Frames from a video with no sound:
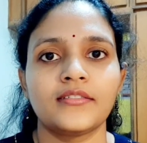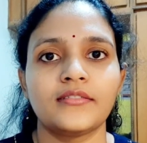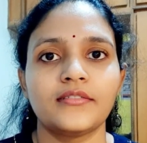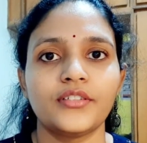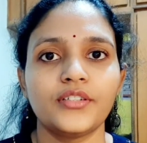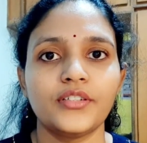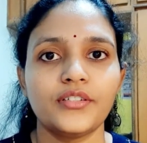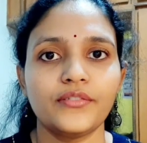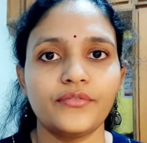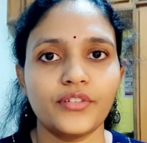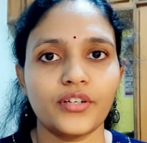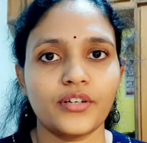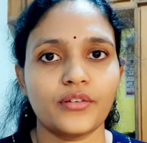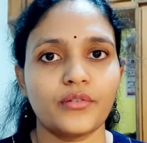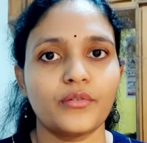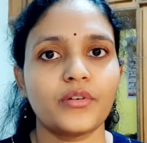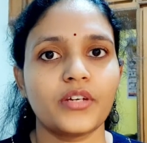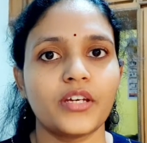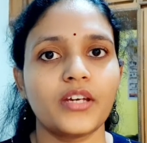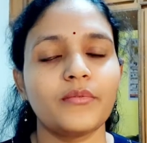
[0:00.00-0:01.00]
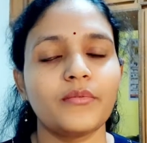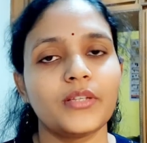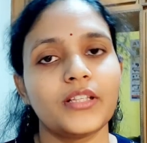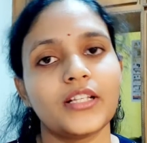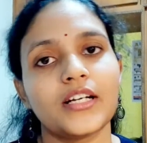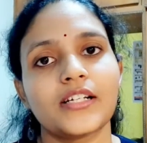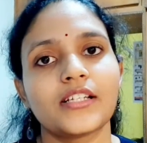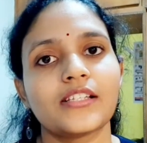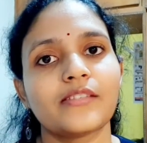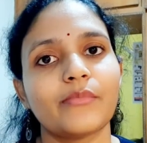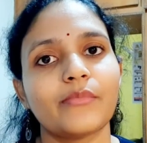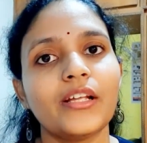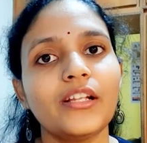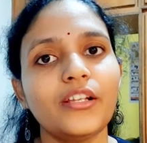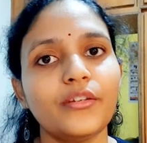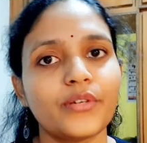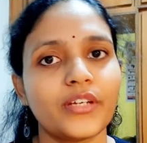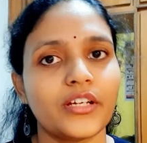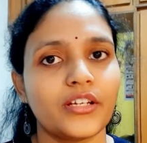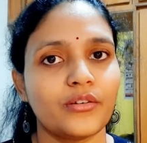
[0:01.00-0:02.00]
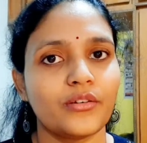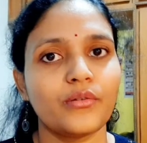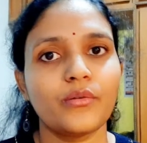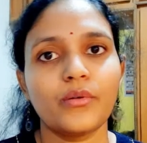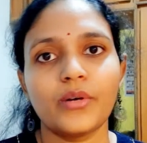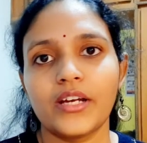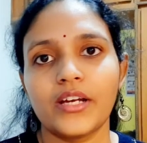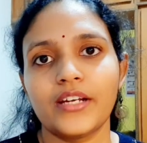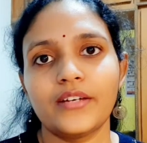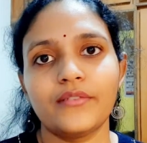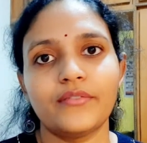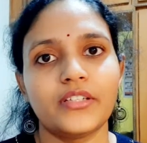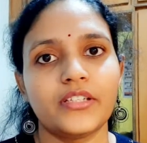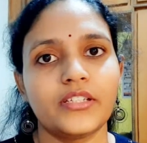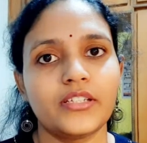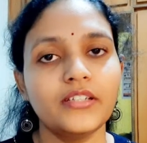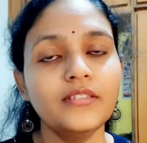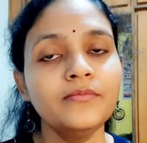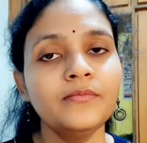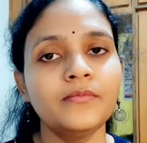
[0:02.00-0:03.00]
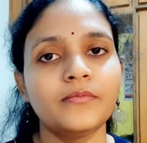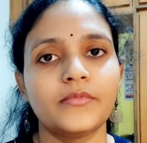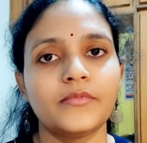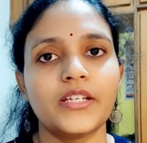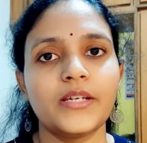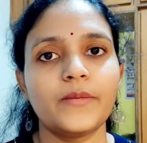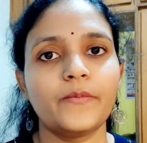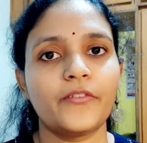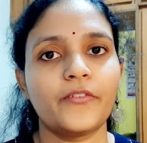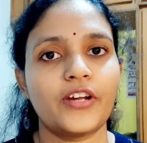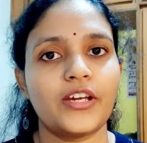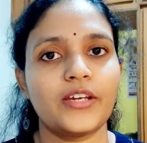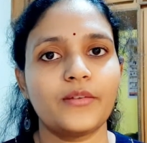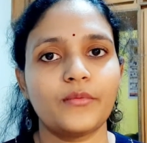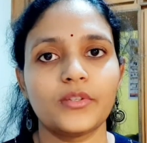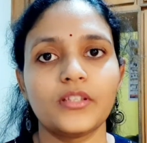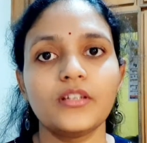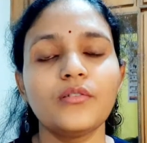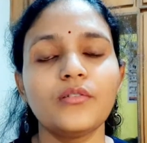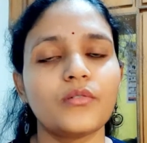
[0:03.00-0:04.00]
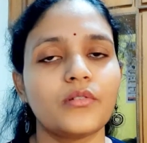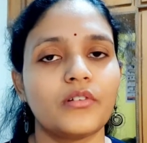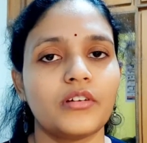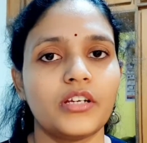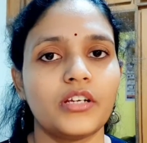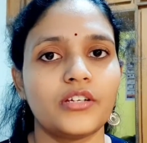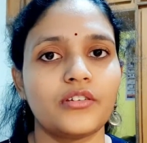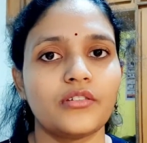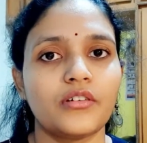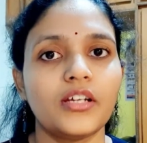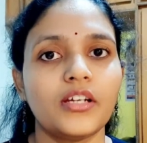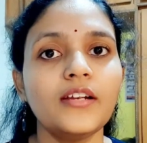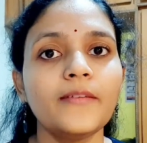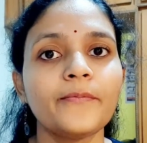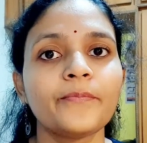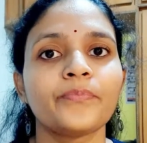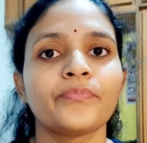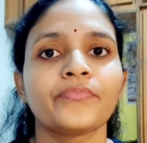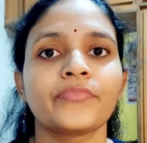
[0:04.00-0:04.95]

if you are okay with that smell, you can go ahead with deep frying with the coconut oil.